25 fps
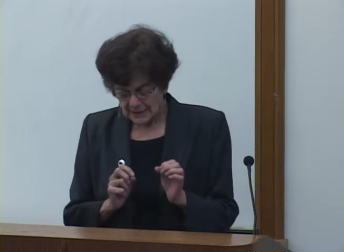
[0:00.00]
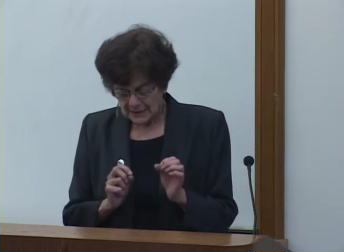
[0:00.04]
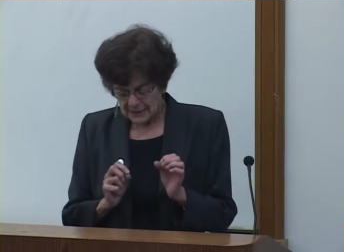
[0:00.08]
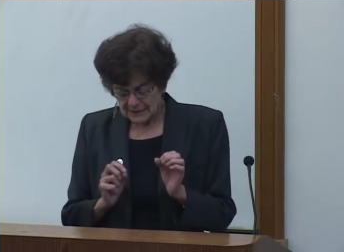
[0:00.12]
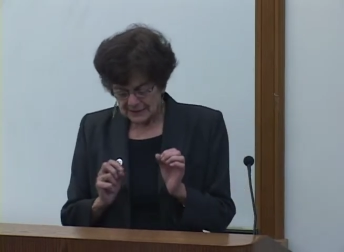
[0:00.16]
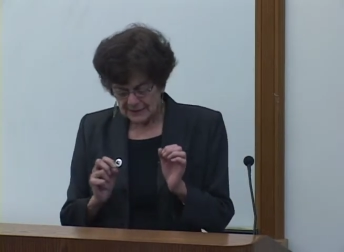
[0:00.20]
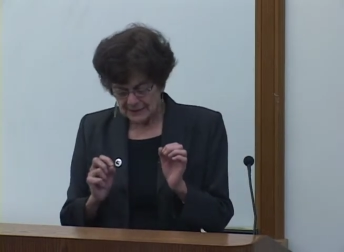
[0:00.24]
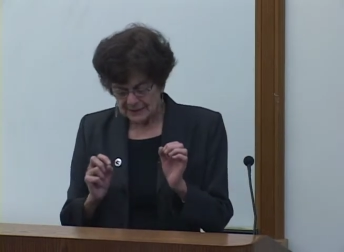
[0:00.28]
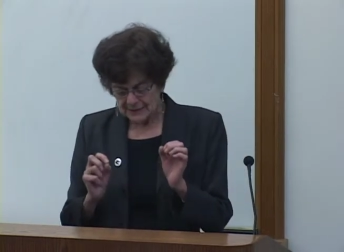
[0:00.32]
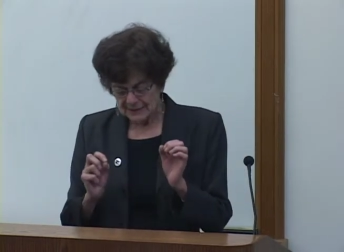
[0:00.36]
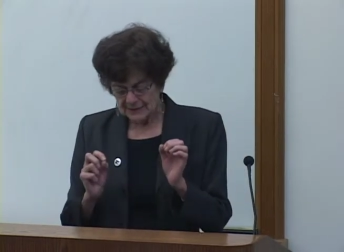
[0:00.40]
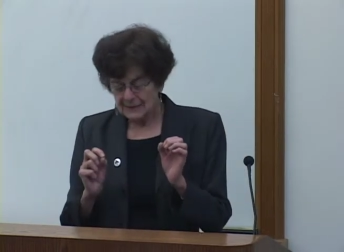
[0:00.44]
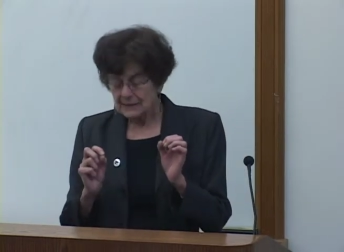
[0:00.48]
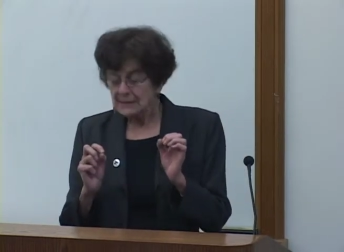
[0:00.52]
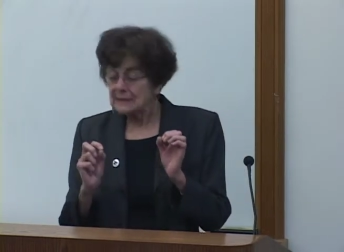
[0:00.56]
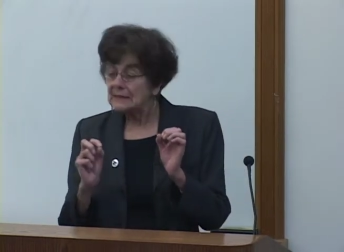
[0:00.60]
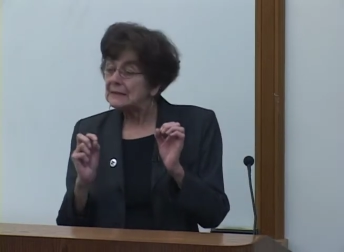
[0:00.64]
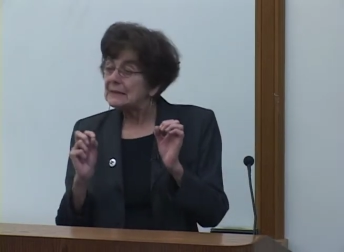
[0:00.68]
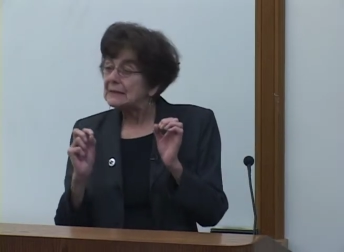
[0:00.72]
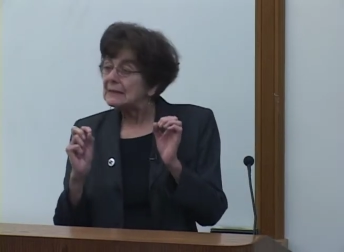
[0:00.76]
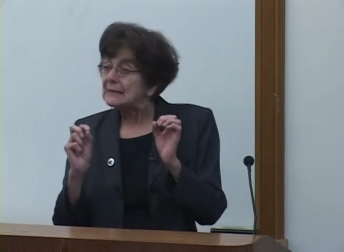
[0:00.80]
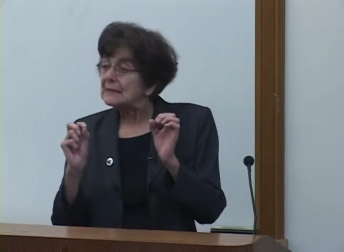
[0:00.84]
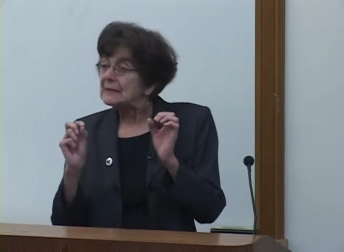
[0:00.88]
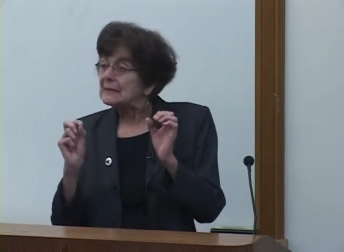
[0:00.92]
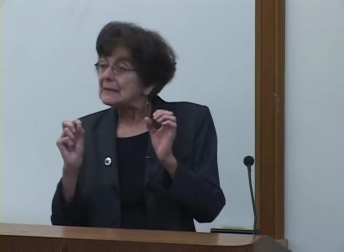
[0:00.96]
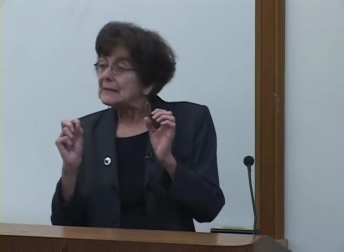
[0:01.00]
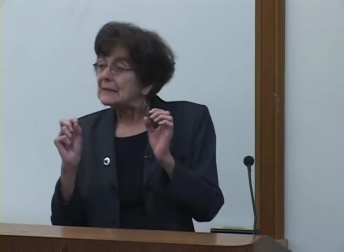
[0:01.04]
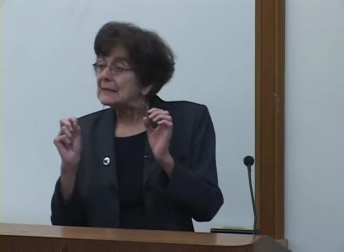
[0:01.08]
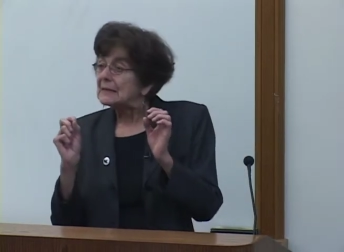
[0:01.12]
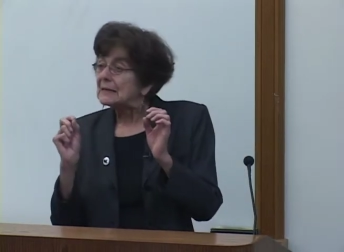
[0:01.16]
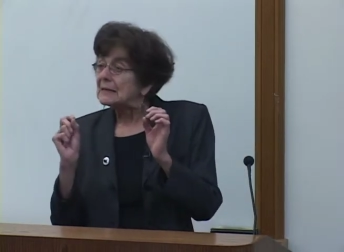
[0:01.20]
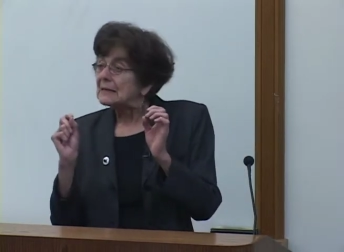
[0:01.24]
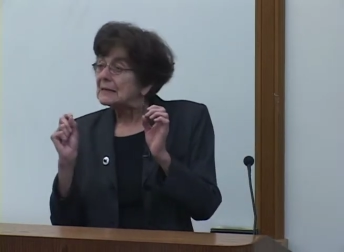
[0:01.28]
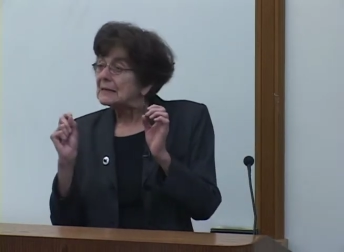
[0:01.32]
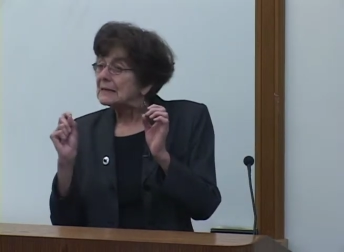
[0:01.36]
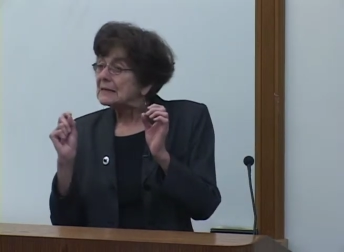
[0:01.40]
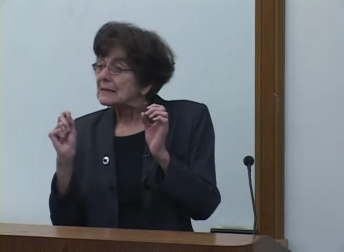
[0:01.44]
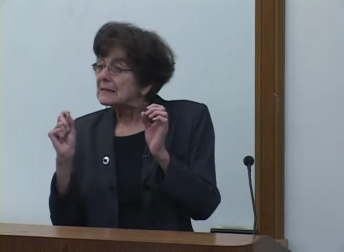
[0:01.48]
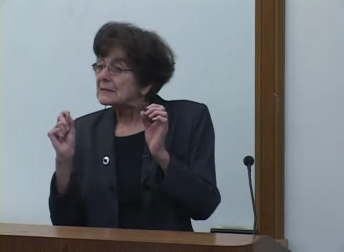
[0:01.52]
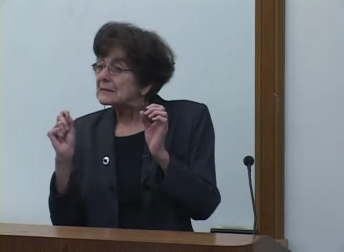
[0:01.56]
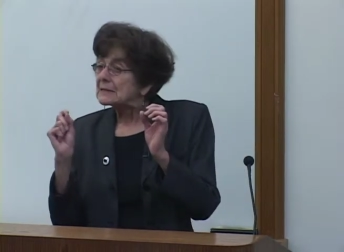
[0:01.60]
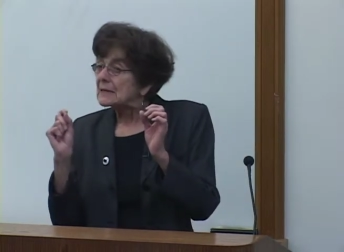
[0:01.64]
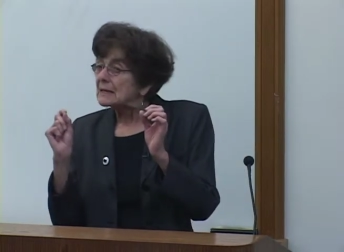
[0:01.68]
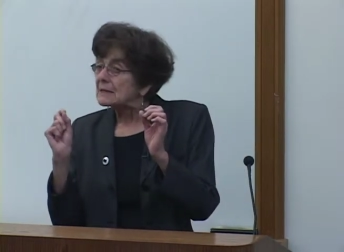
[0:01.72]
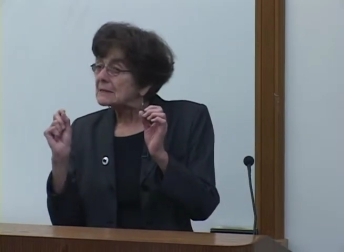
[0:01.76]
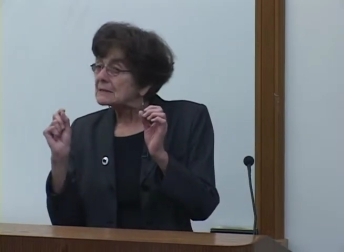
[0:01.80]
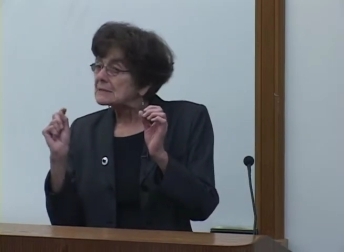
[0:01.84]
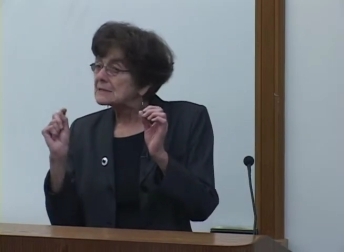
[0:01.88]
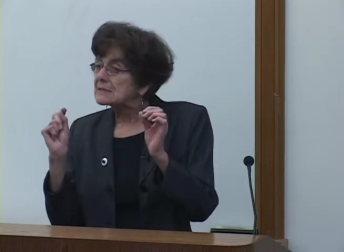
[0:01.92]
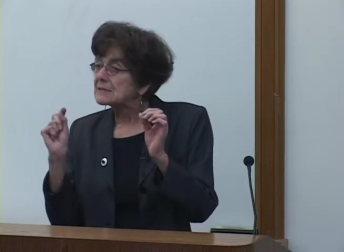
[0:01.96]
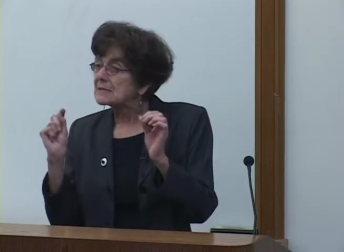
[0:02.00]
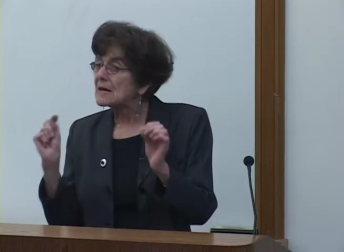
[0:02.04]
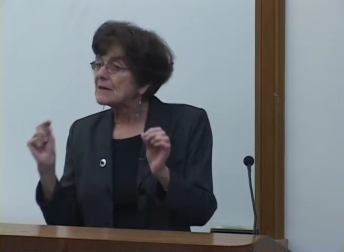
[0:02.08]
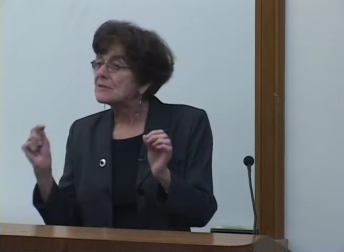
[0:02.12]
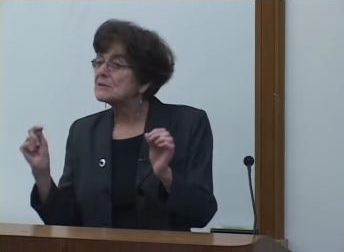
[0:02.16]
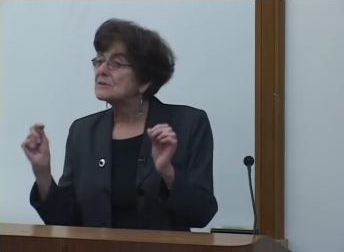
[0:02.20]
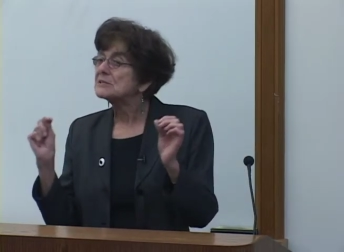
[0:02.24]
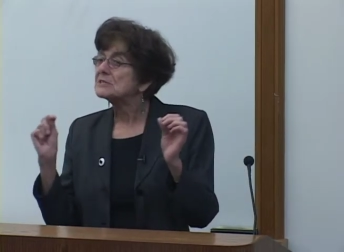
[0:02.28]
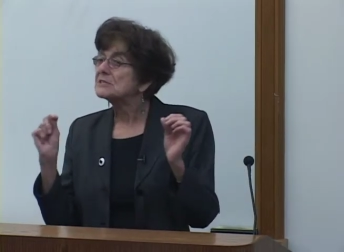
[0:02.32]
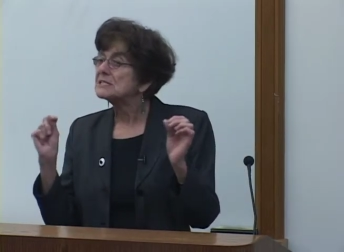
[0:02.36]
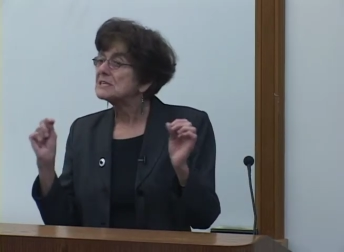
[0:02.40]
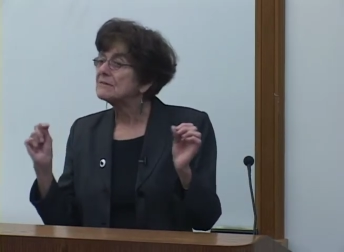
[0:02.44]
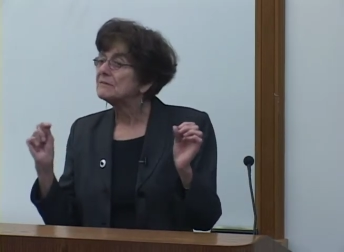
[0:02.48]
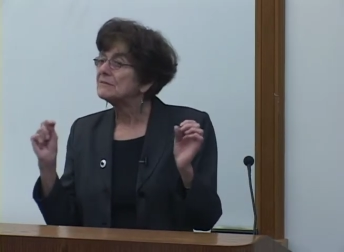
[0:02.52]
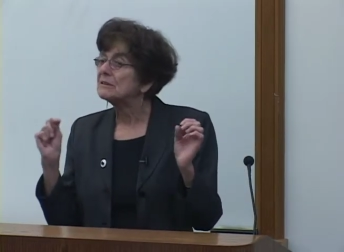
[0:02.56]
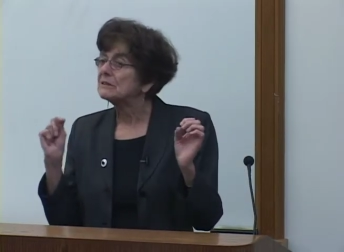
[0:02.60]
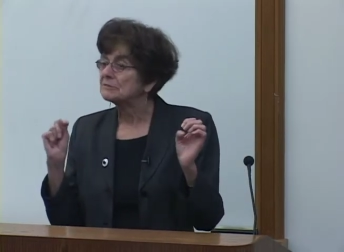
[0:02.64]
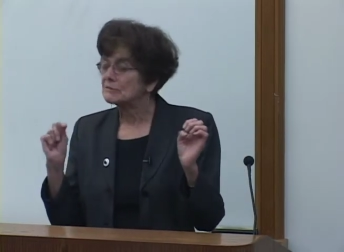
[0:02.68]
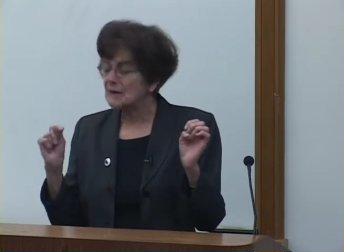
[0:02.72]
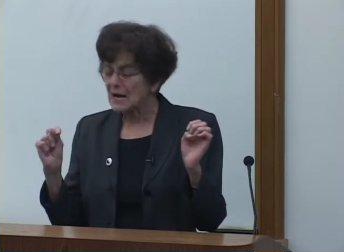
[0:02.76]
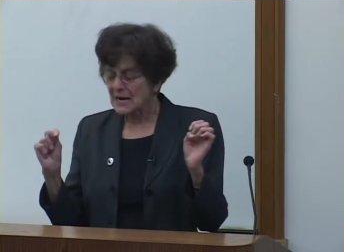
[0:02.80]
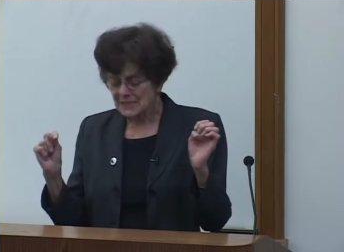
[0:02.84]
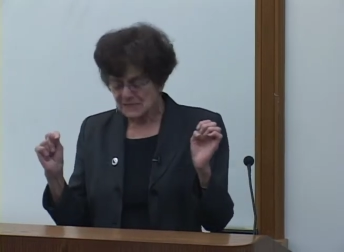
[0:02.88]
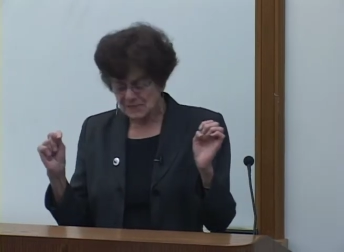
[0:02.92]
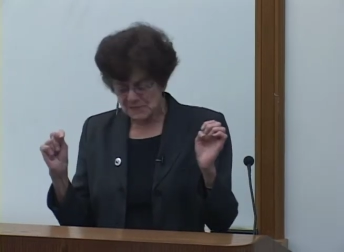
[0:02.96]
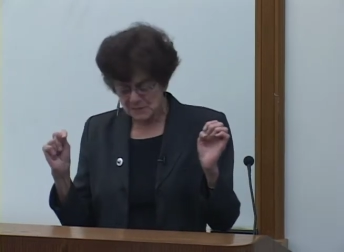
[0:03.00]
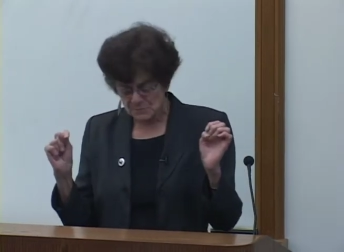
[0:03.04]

The Southern Civil Rights